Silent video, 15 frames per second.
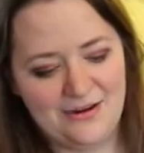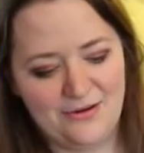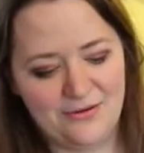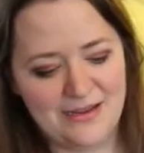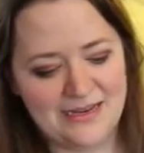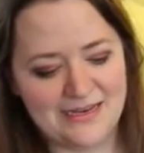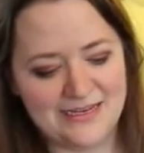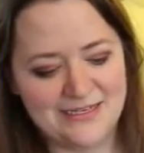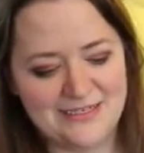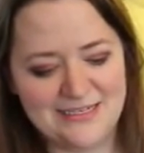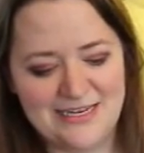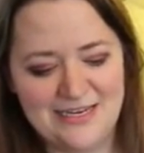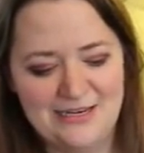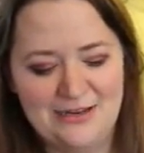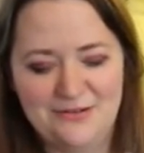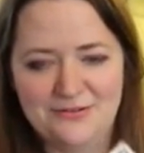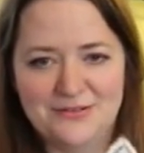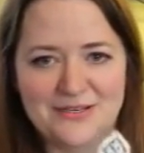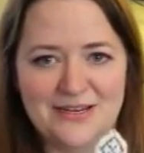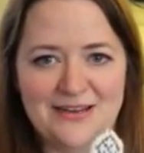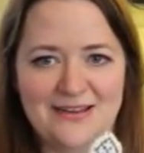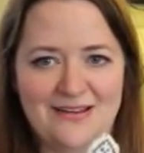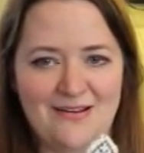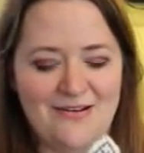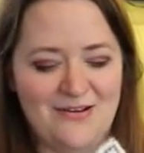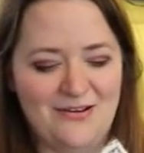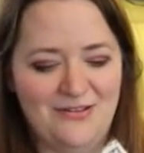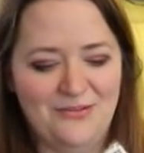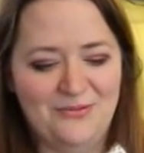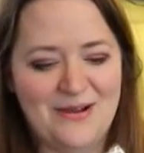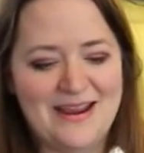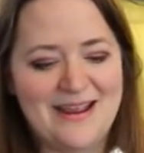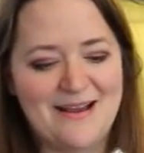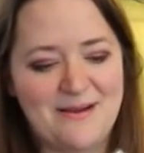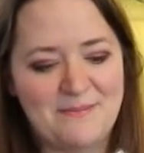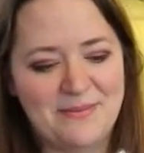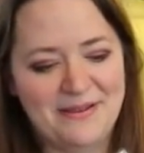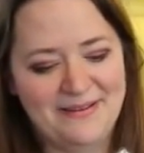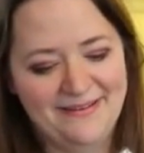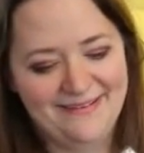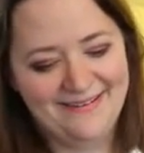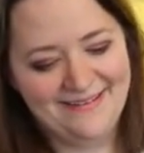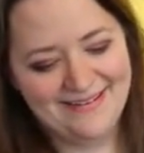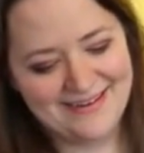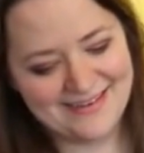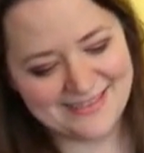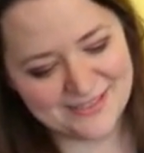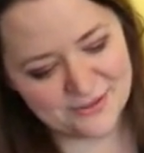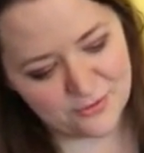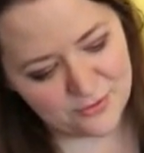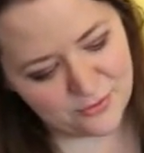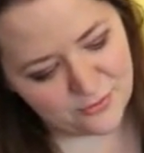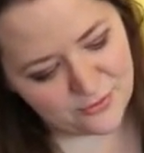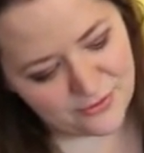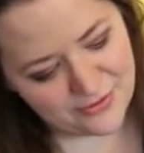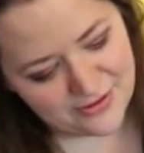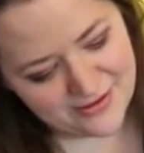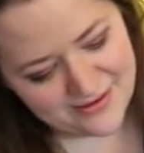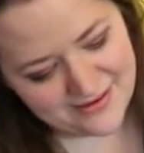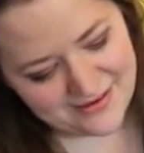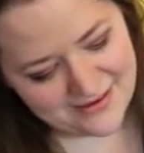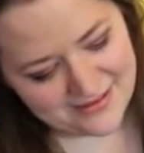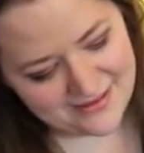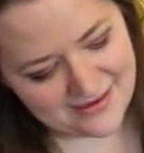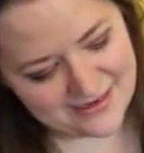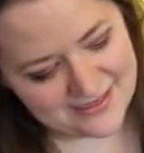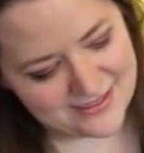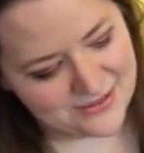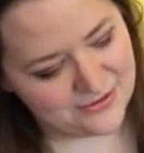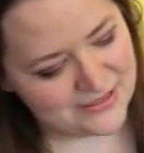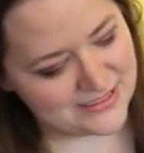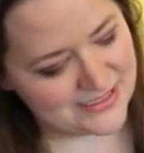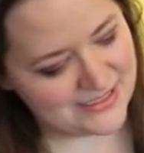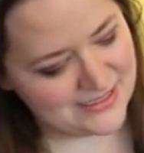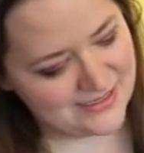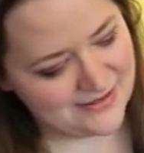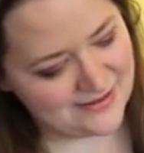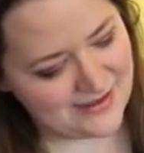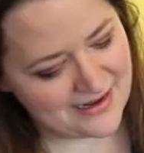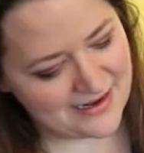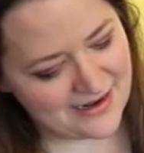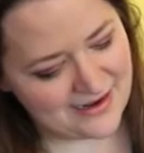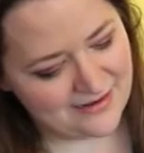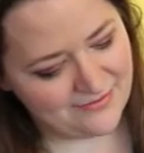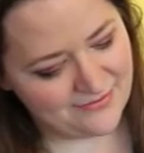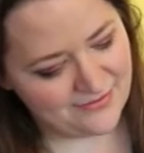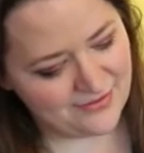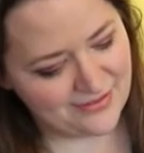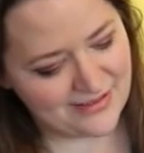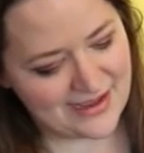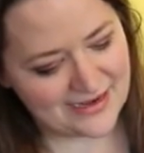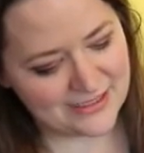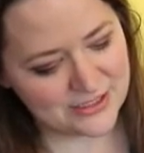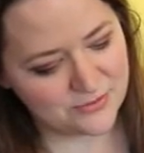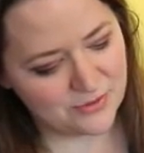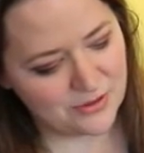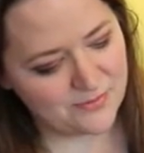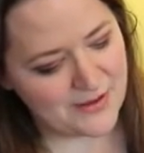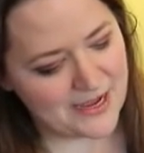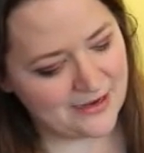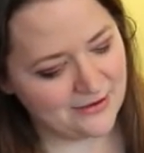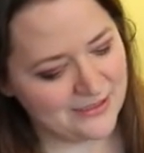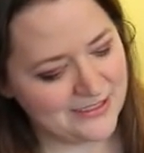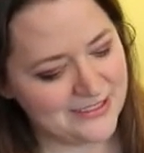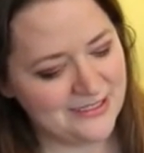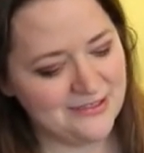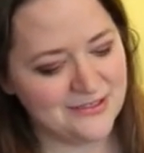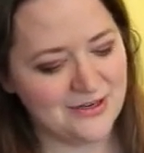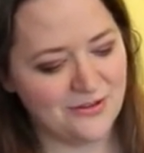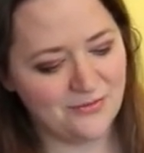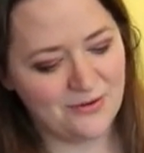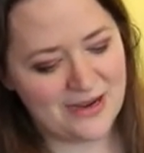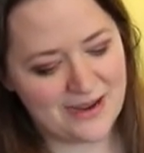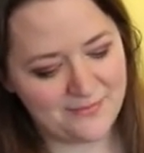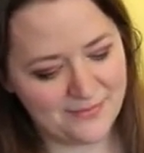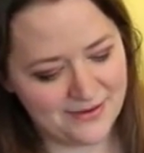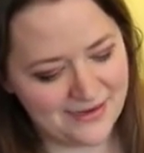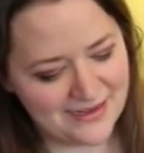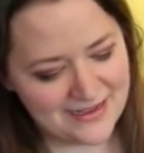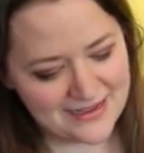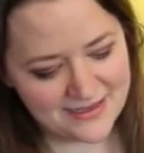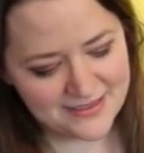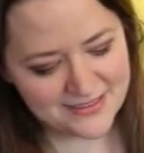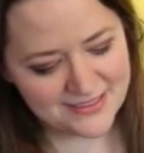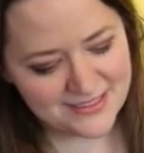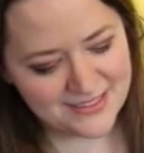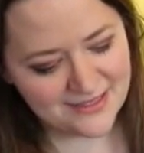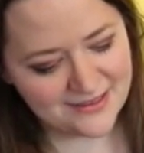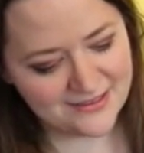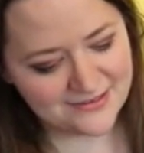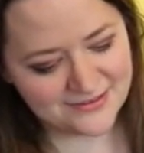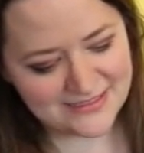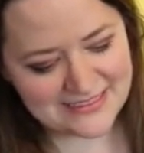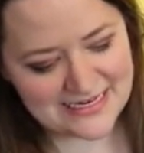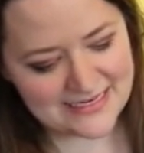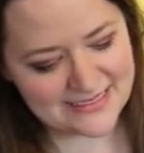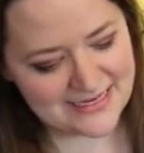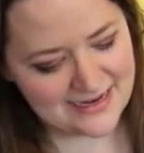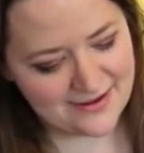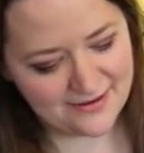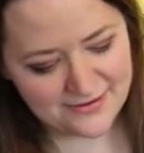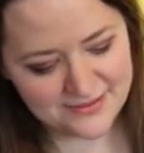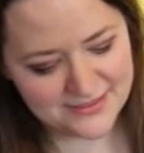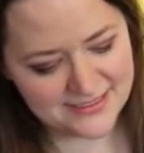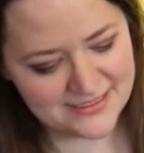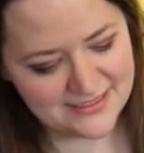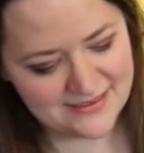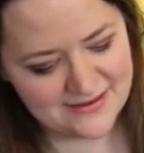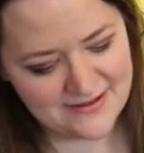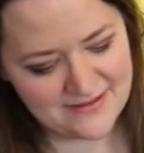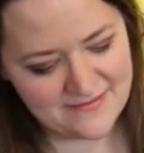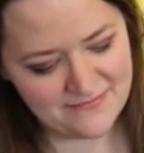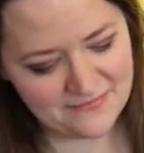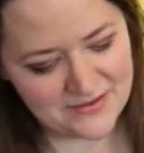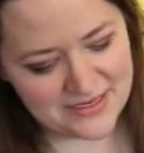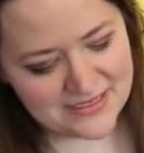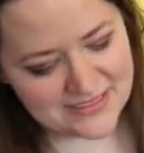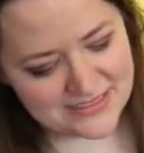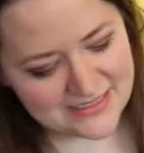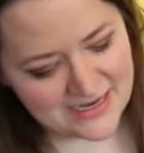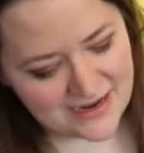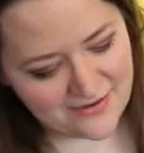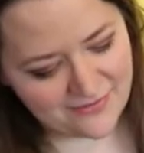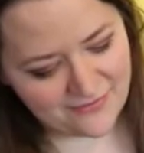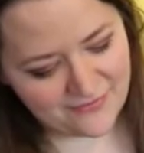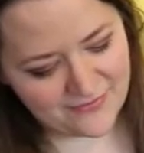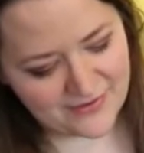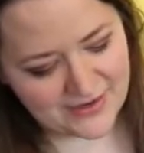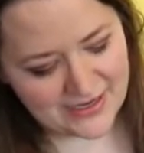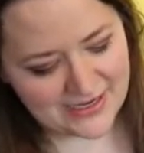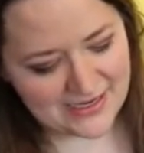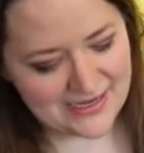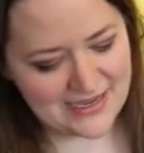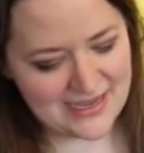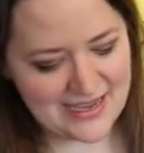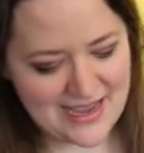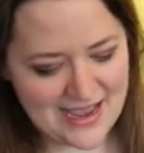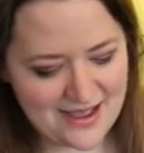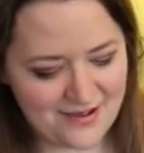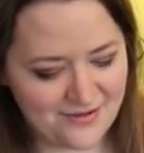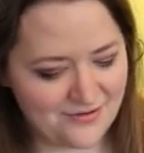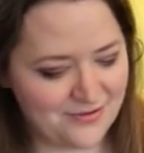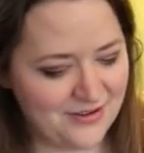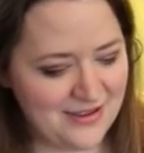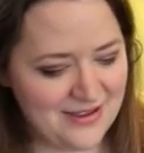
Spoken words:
it continues all the way up. It's so cool. So this kind of lattice work pattern continues all the way up, and just the little details and stuff, how